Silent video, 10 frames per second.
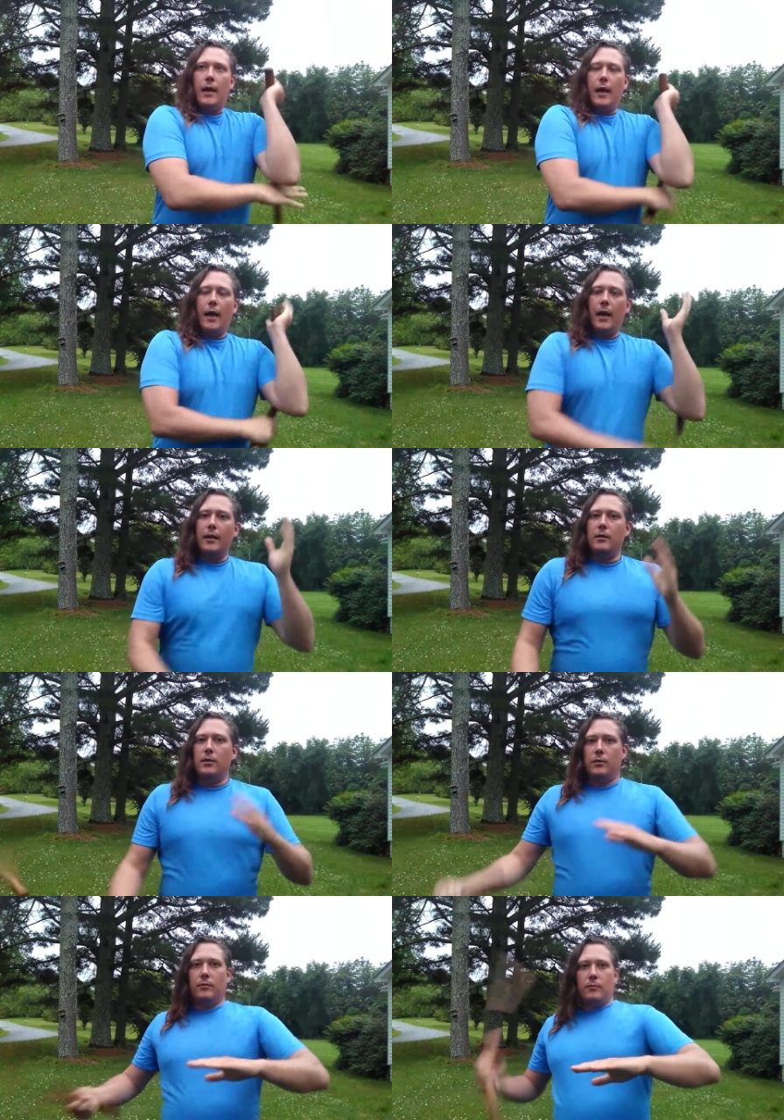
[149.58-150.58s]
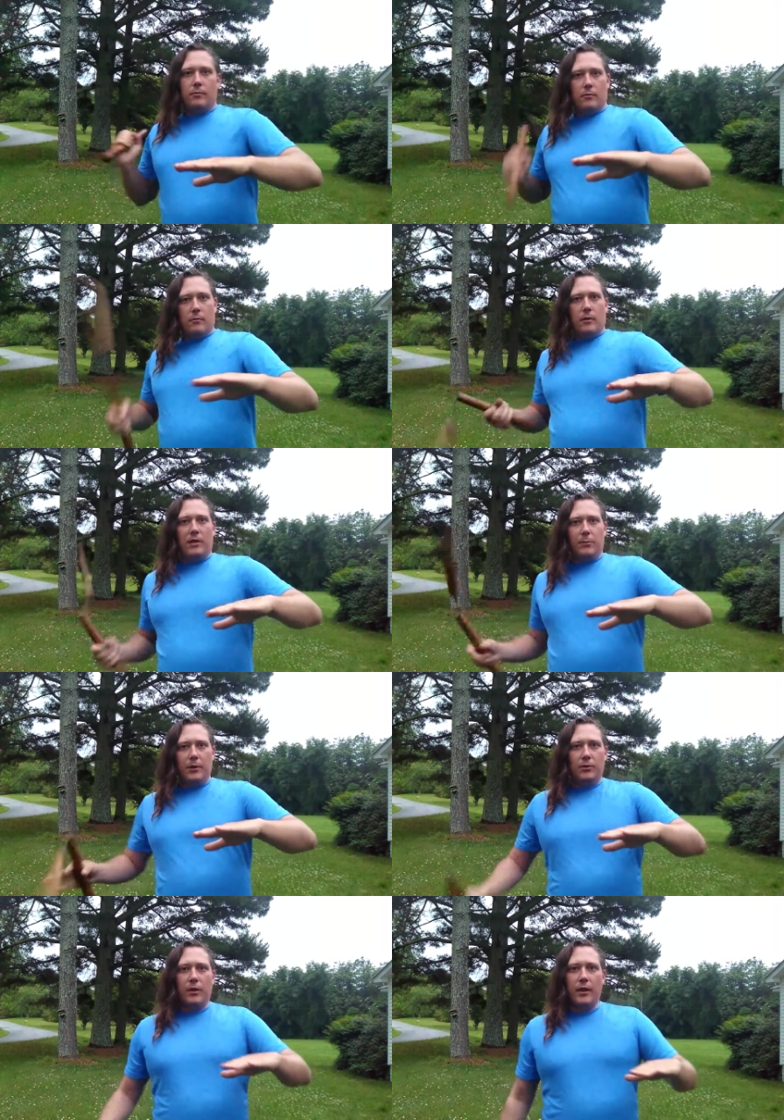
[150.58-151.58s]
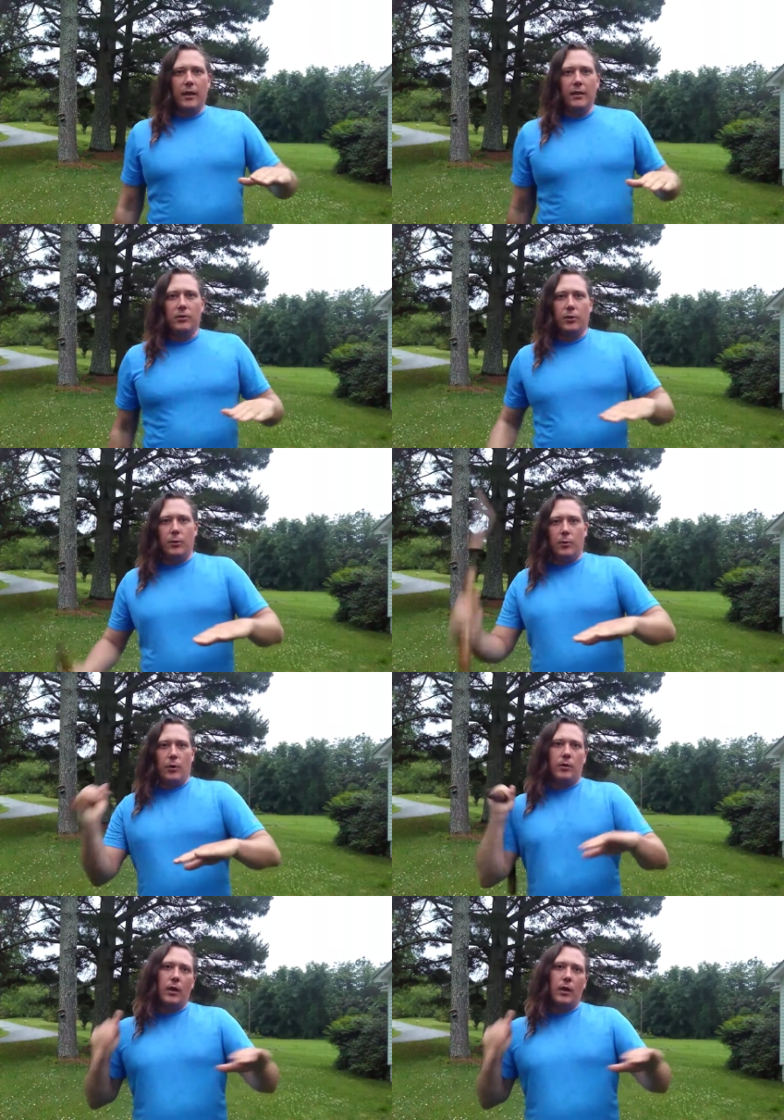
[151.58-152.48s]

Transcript: And that's when you start getting into